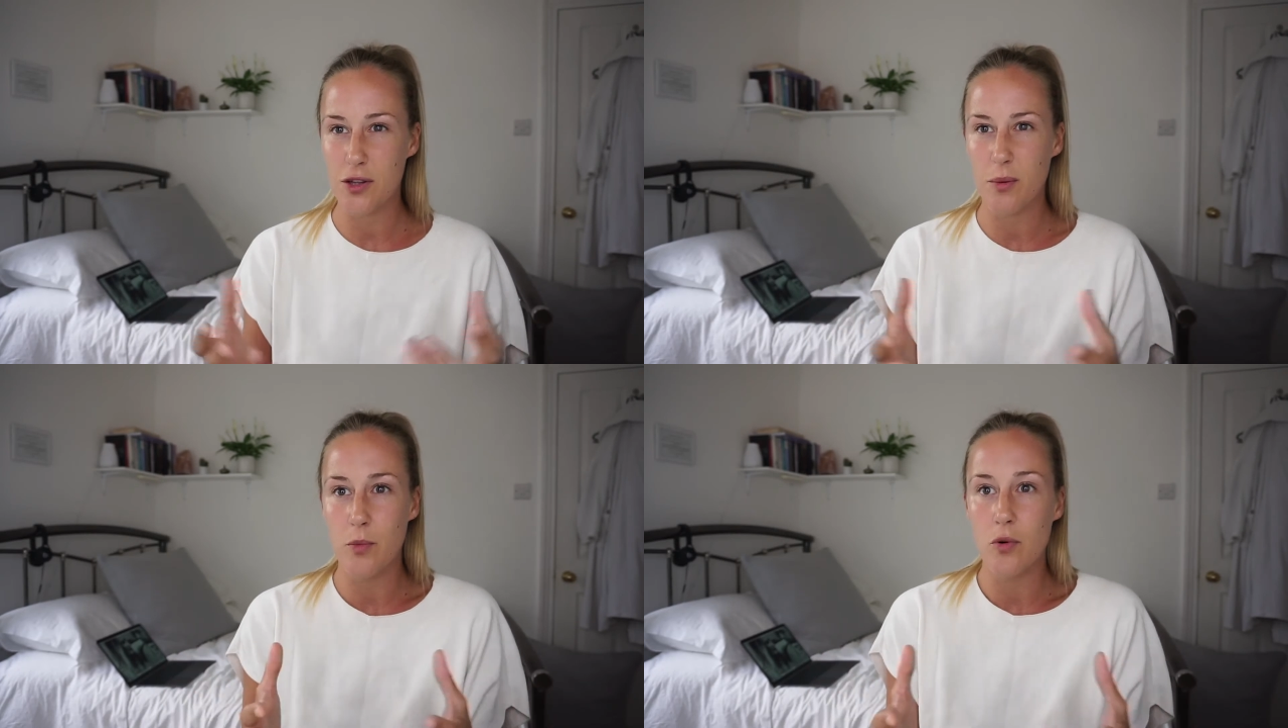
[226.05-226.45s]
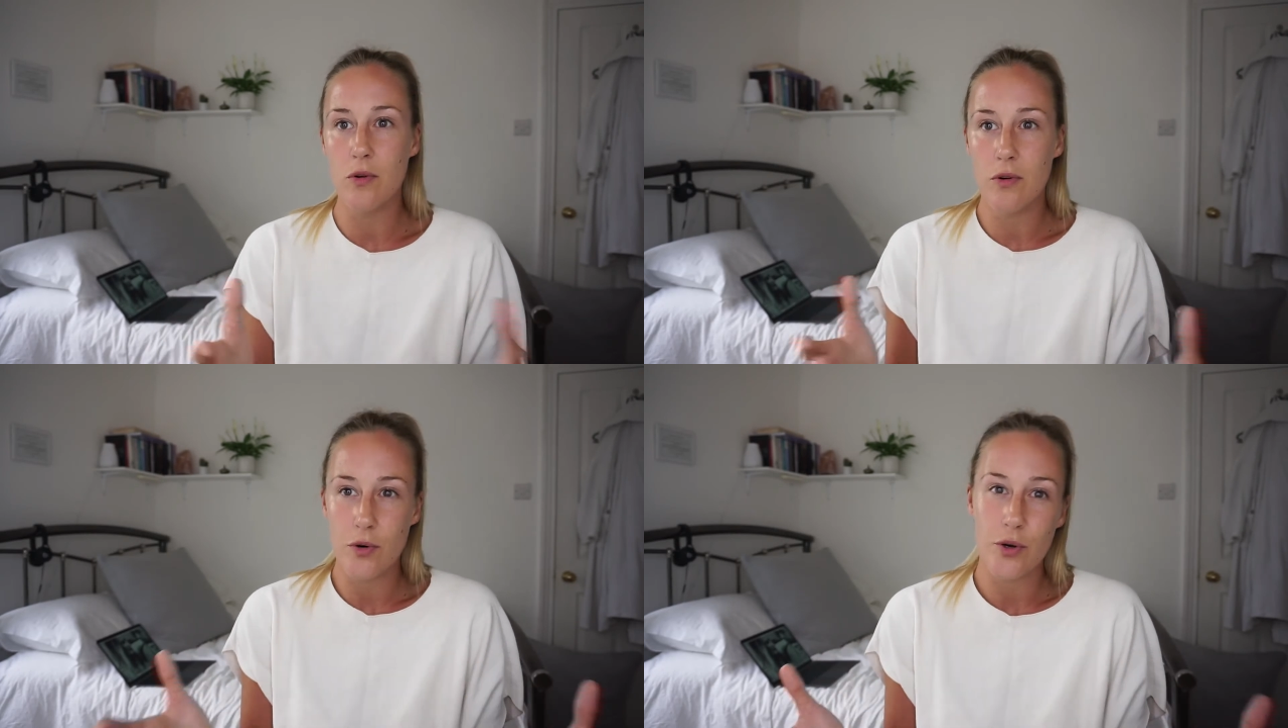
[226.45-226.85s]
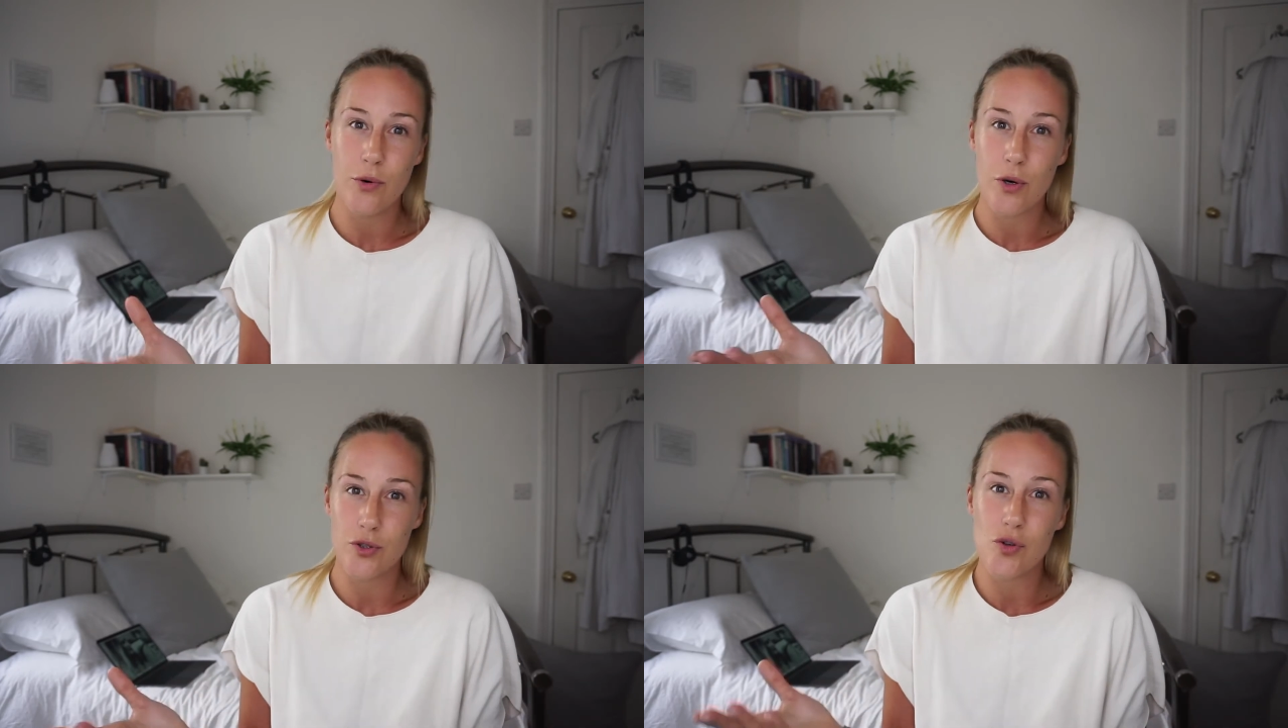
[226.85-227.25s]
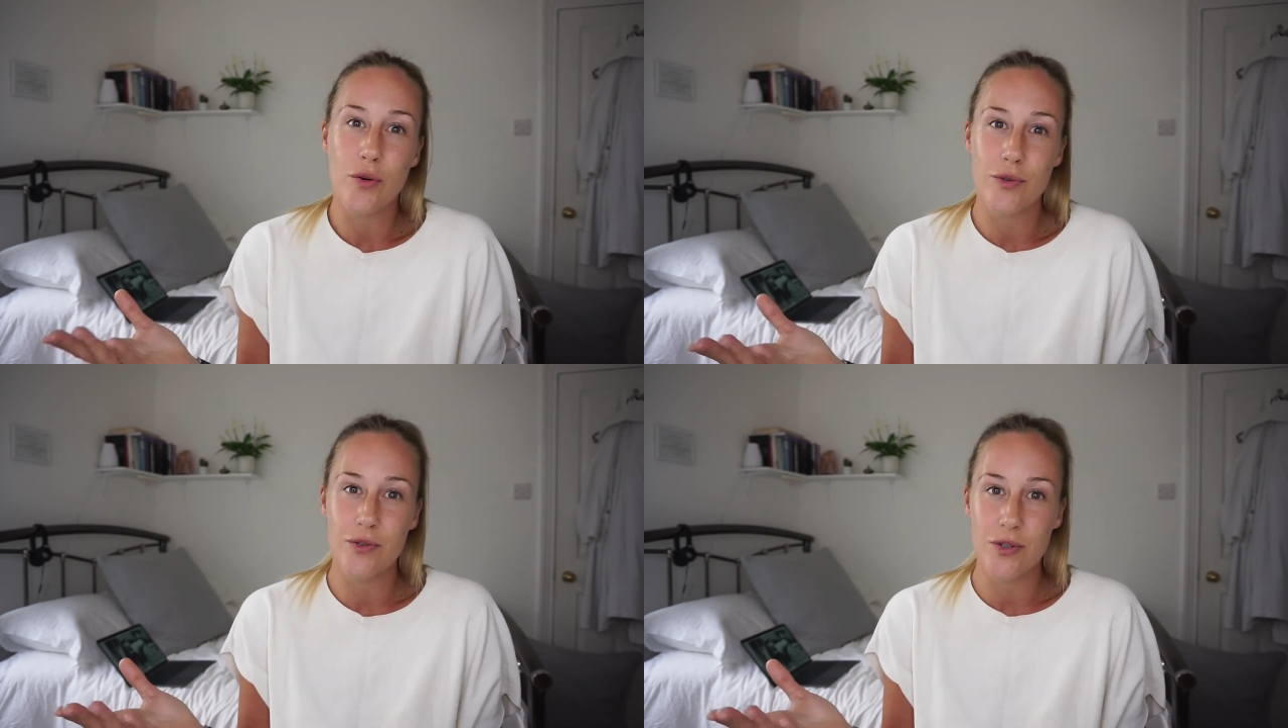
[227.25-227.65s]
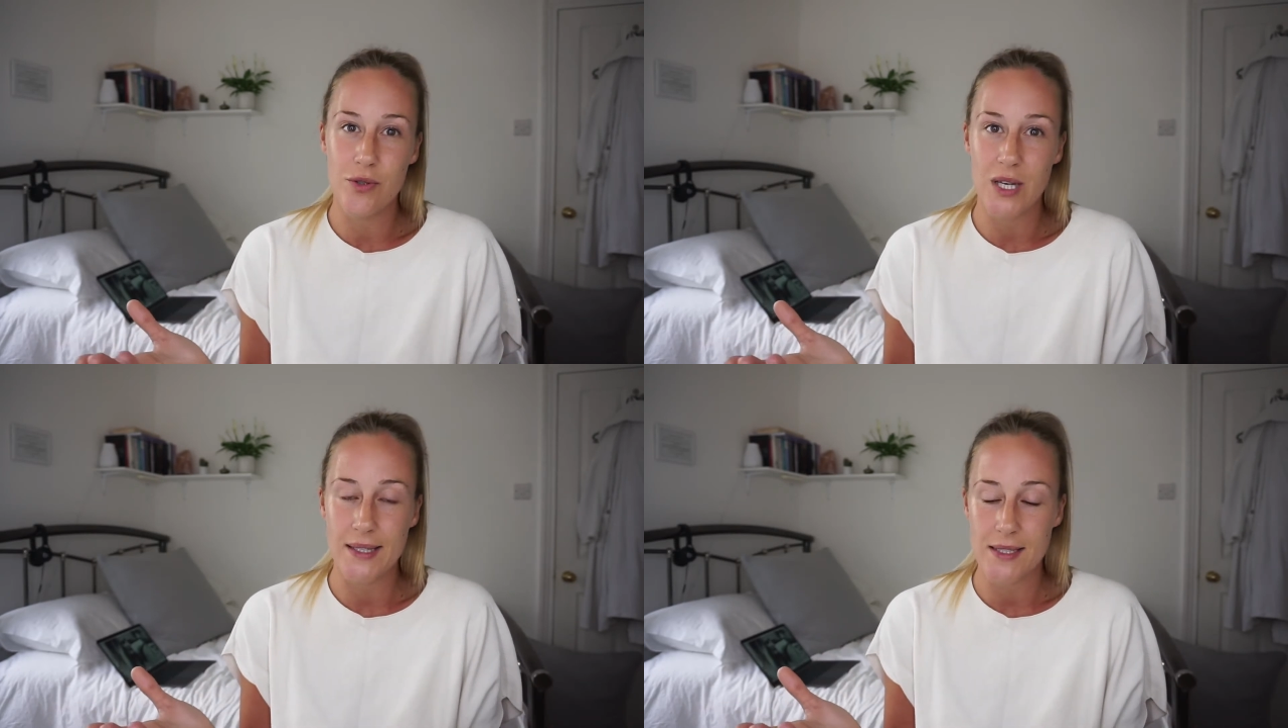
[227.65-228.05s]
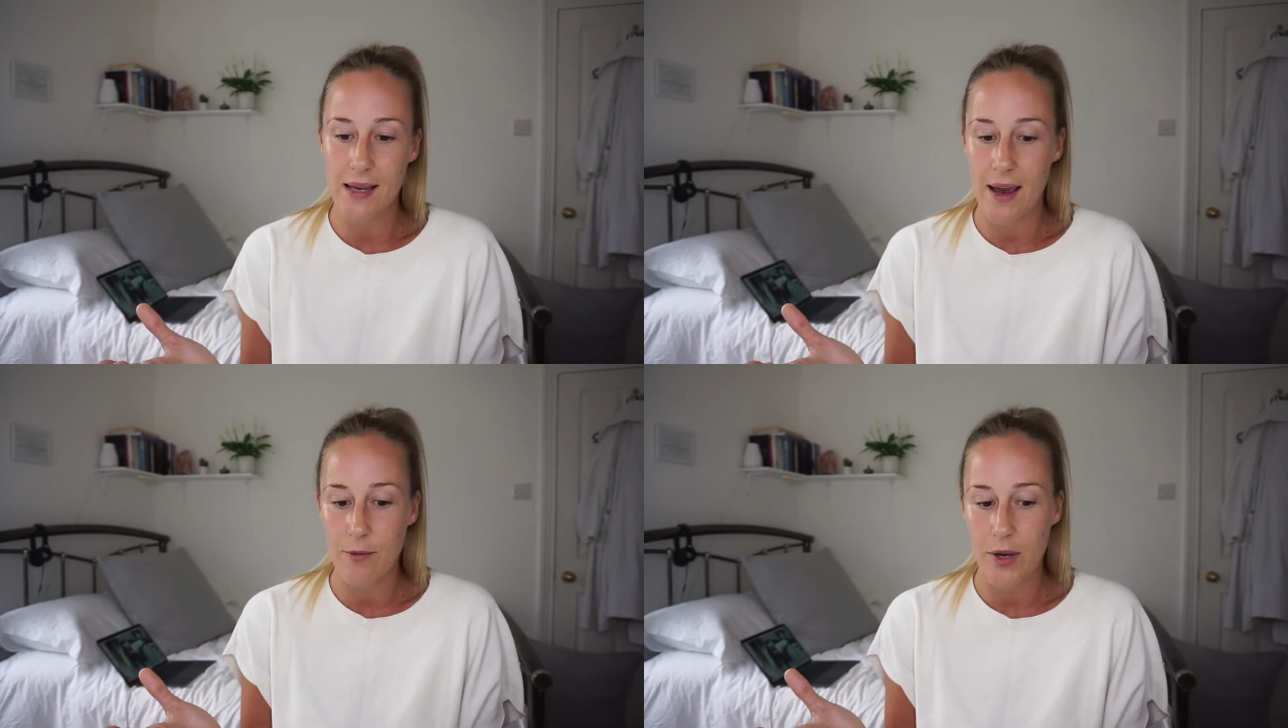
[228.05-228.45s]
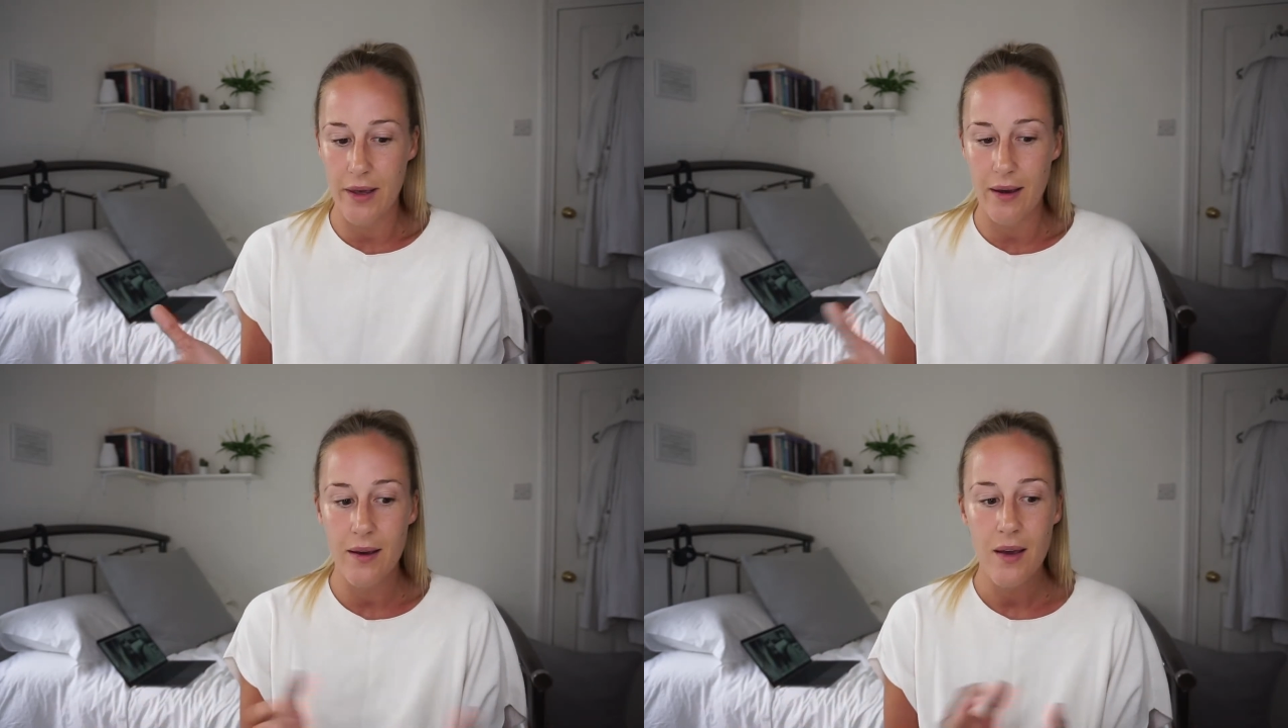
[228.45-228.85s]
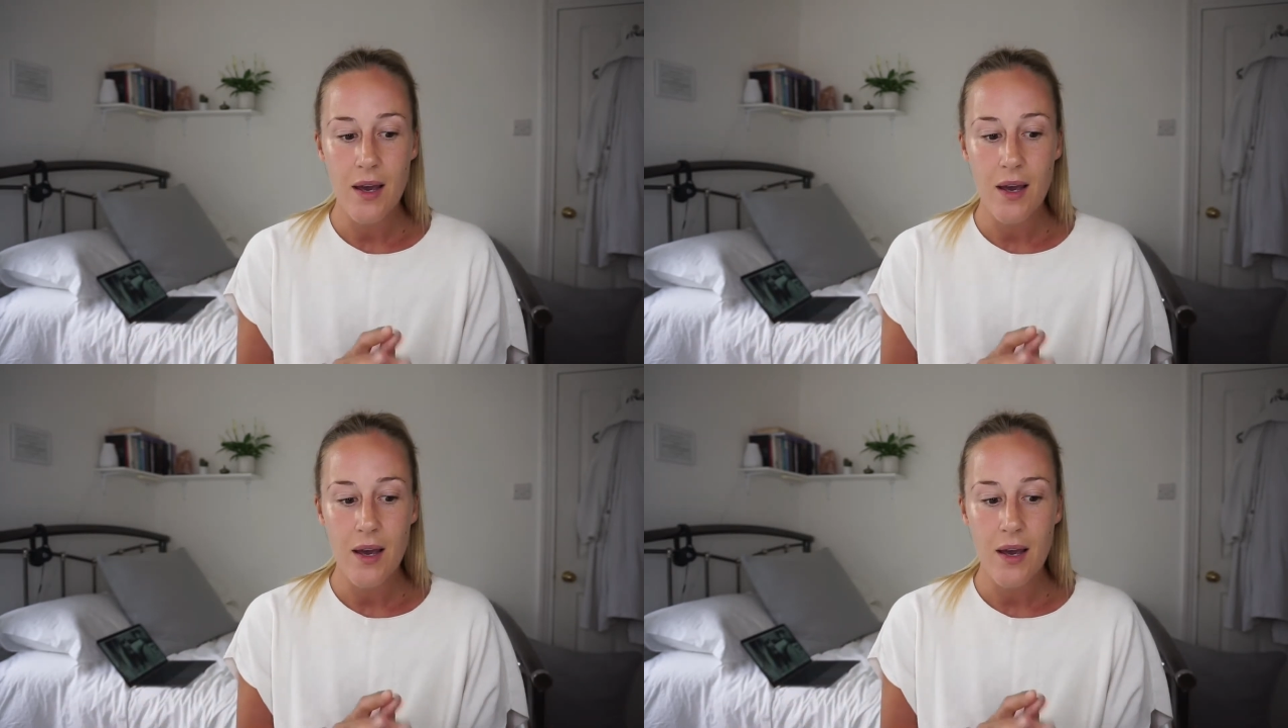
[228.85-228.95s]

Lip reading: the more oil control you do tend to get with it.